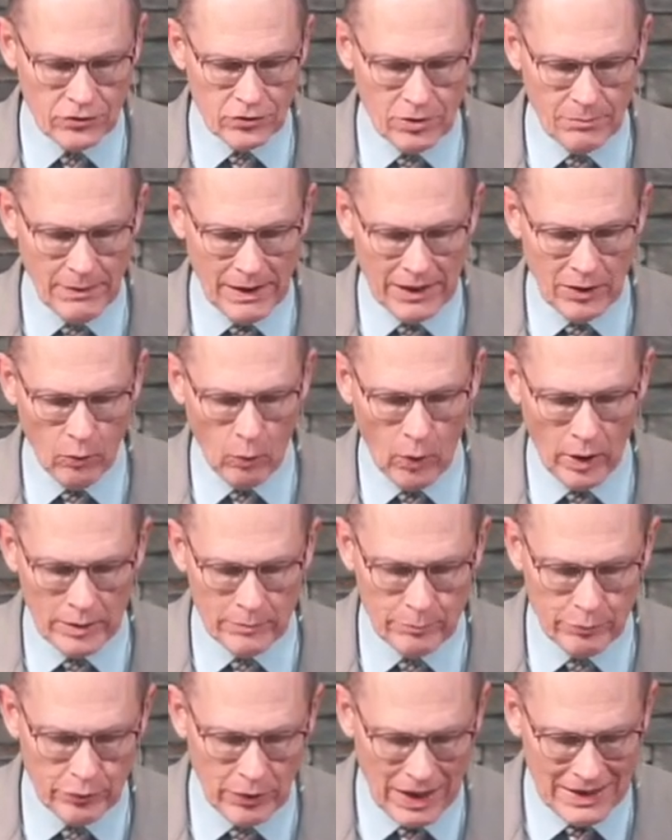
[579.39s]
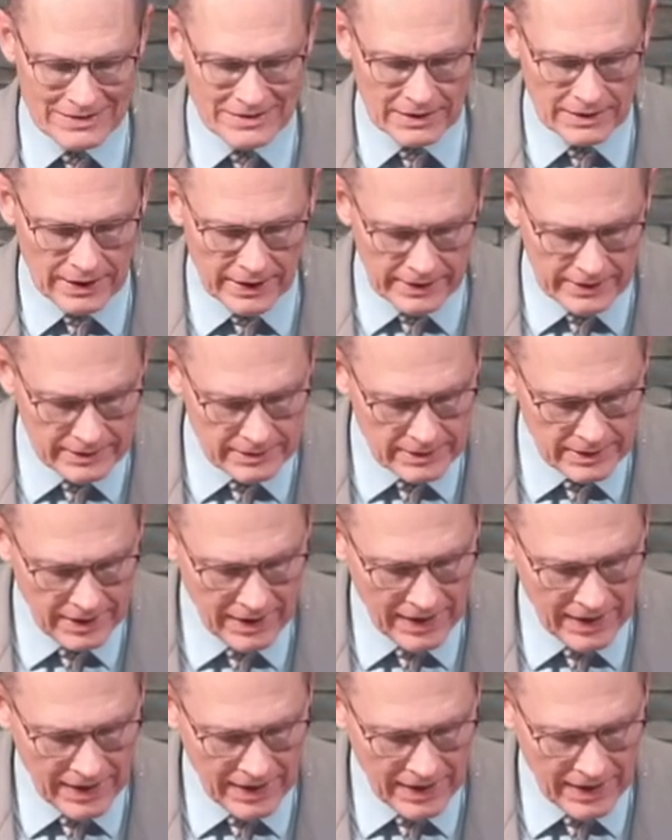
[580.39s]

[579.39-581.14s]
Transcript: to make one proselyte,